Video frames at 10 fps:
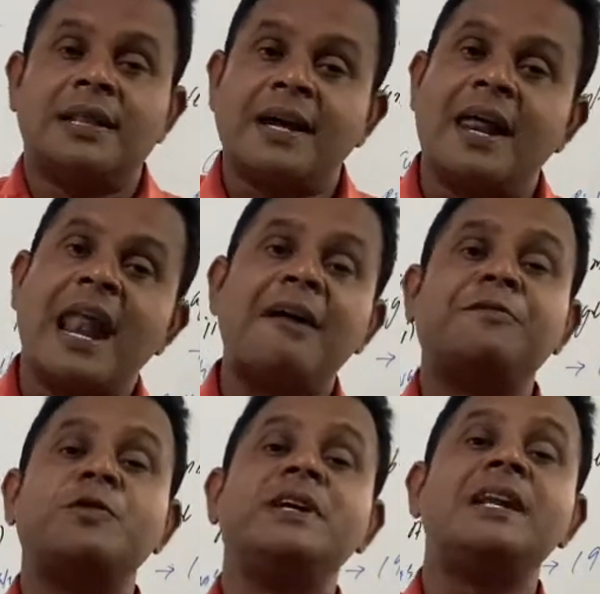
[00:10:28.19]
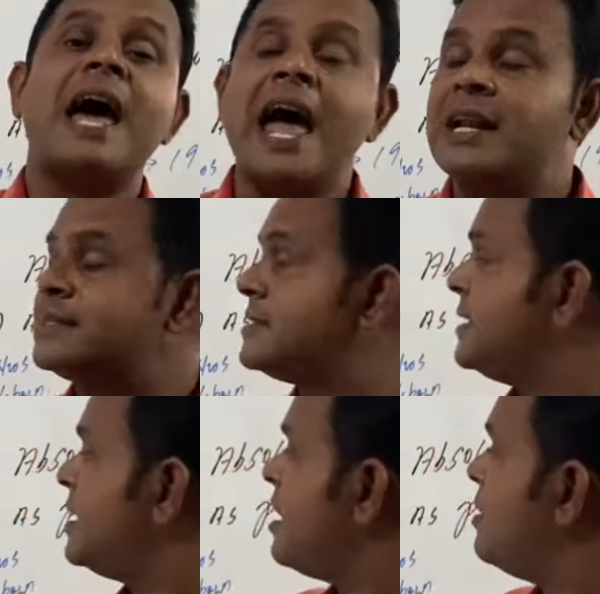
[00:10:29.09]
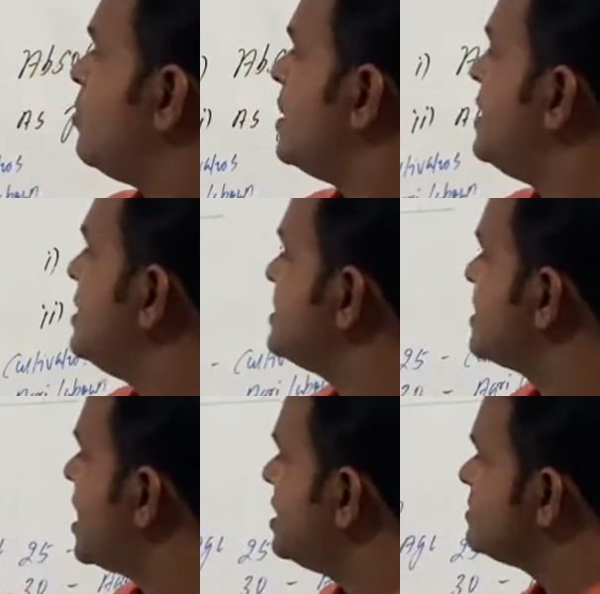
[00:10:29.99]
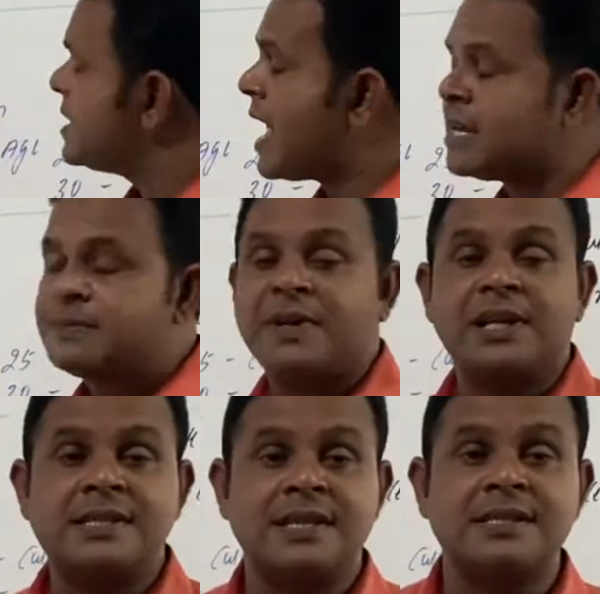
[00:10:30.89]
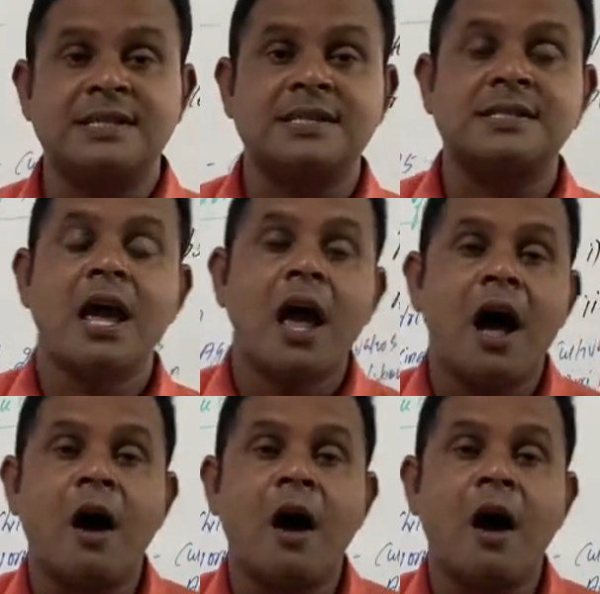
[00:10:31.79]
the graph to enhance, that all what it describes as per the census,